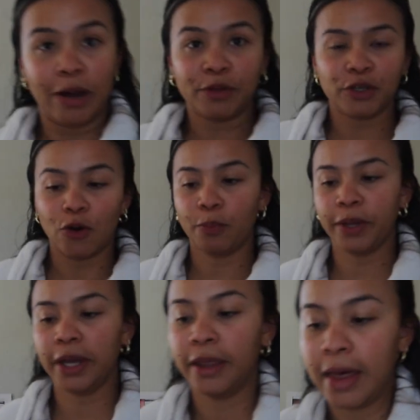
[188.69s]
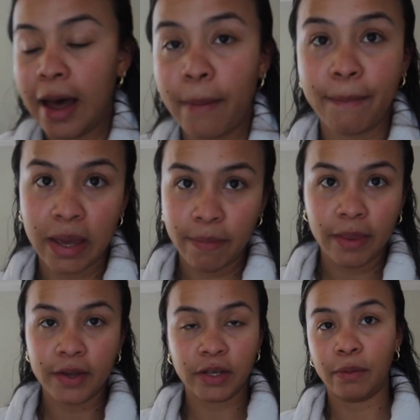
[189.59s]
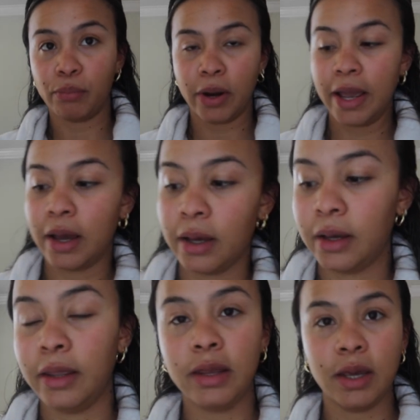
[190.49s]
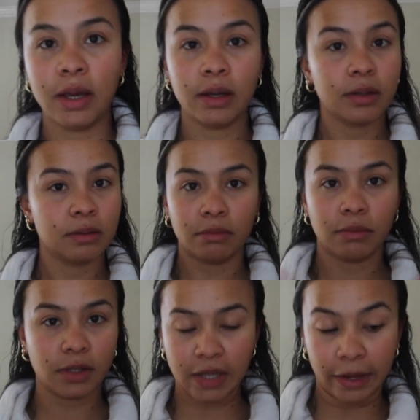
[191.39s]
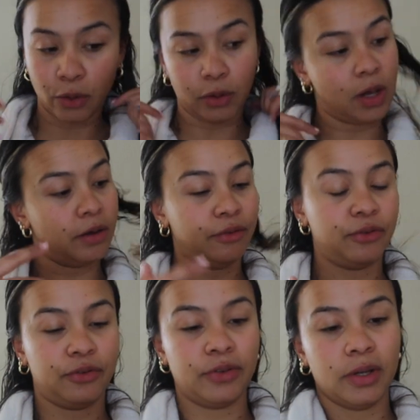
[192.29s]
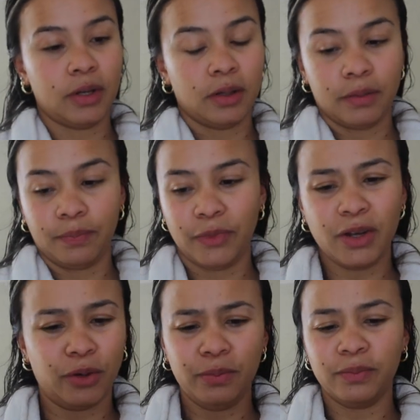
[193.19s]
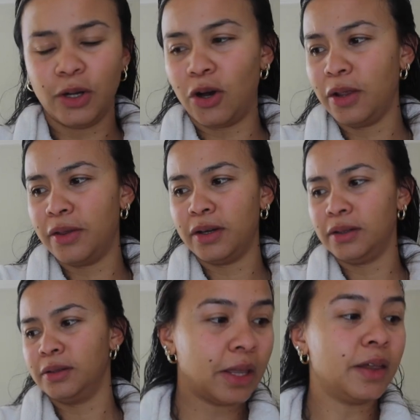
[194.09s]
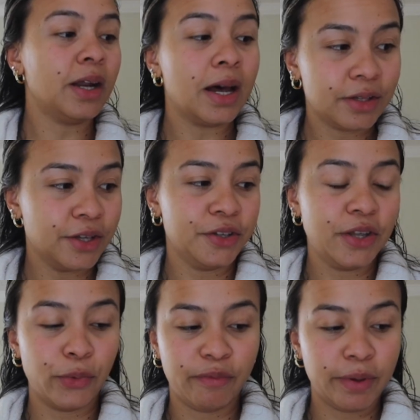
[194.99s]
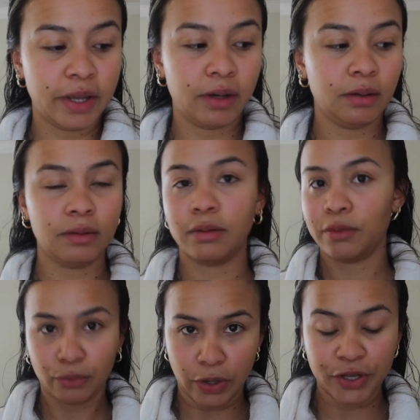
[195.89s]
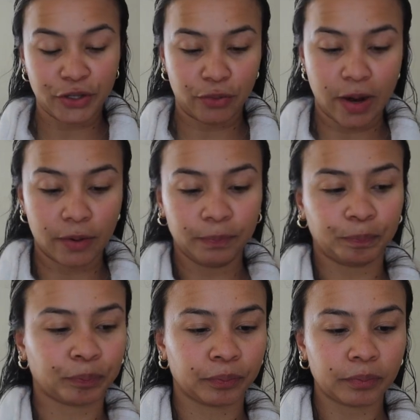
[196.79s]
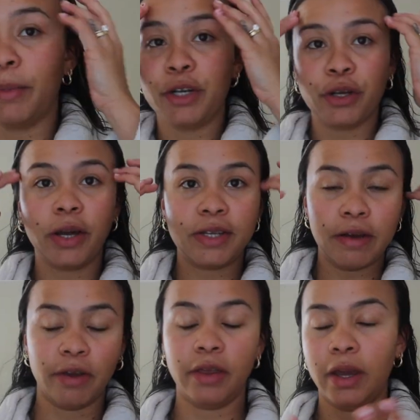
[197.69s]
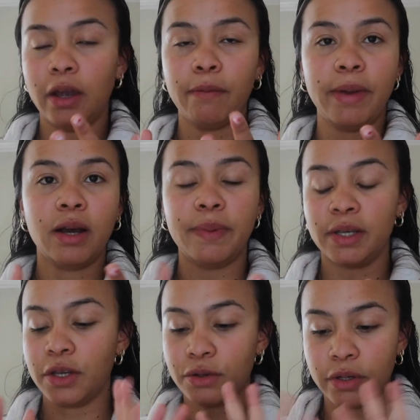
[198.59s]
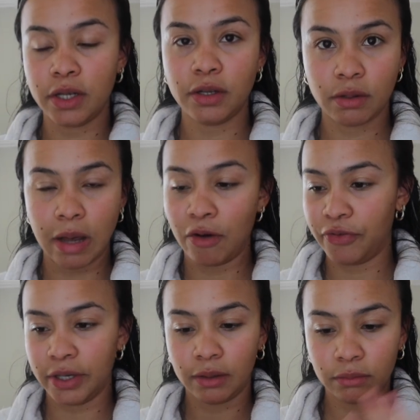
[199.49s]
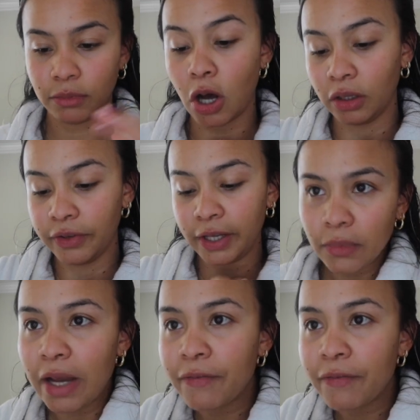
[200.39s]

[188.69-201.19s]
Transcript: I'm just hoping that maybe this can break the cycle of, you know, all the nonsense that we've been raised around. And I'm gonna show you guys everything: hair, makeup, accessories, outfit, all of it.